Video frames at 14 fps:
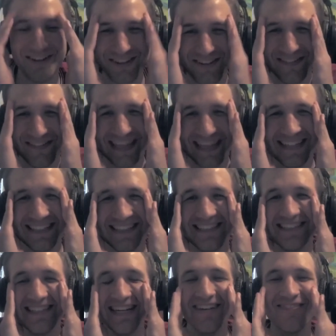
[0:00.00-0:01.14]
you, man.
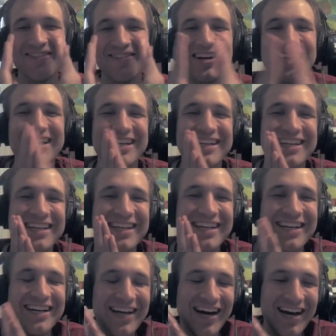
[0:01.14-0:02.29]
Because I'm like,
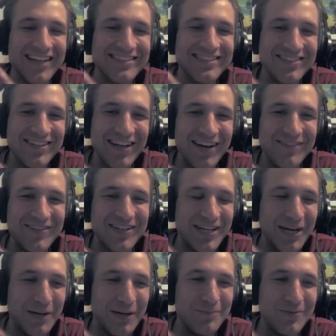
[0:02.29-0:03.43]
I still have a
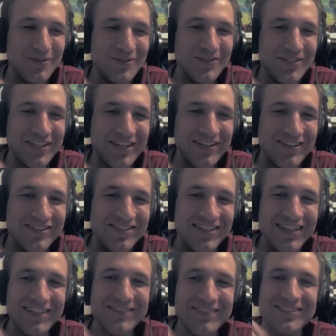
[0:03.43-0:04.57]
couple years
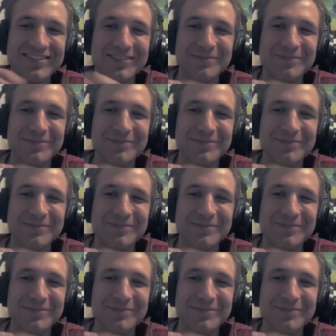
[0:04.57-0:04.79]
left, some